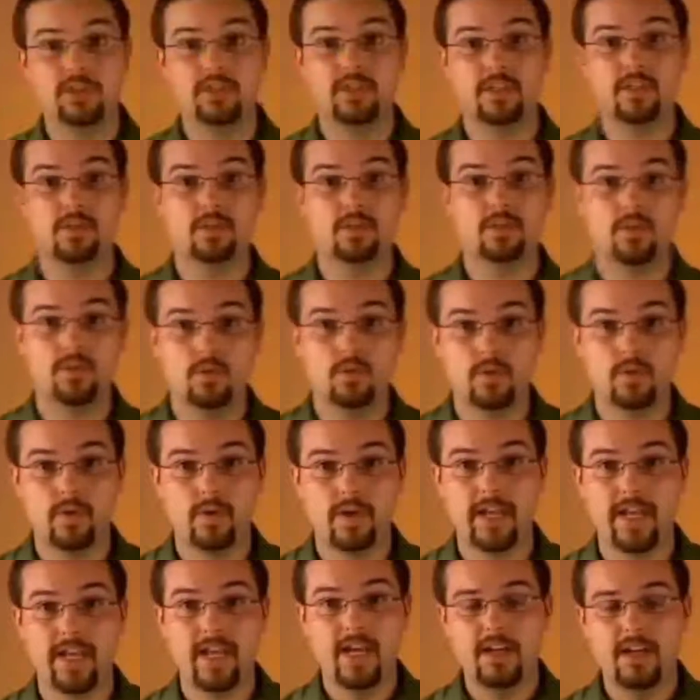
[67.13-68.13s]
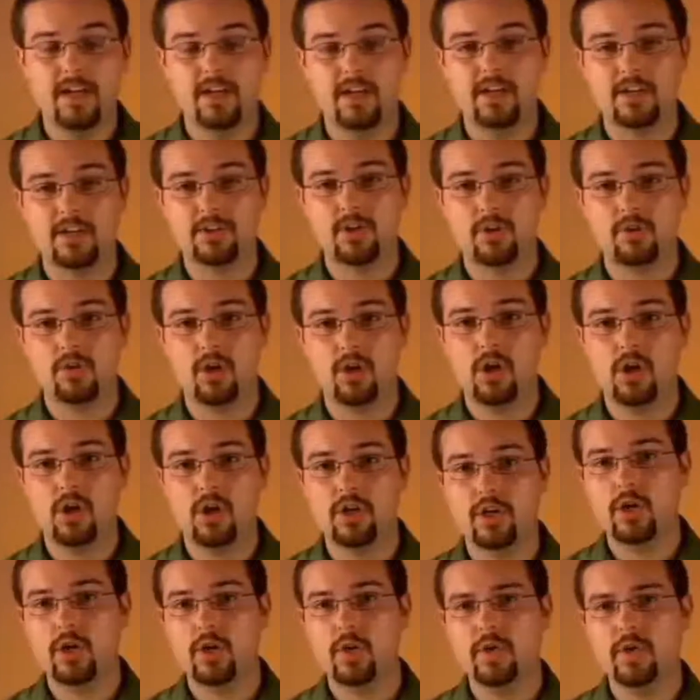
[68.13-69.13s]
on YouTube. YouTube
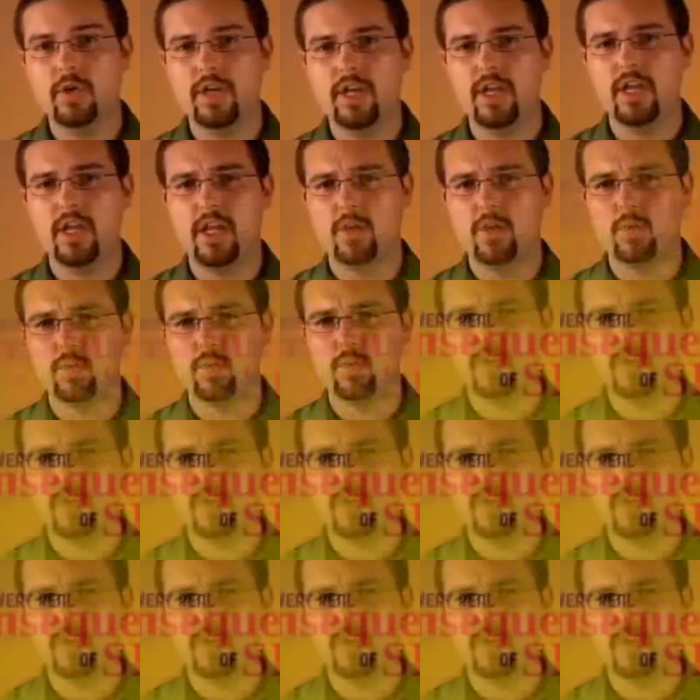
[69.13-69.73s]
is the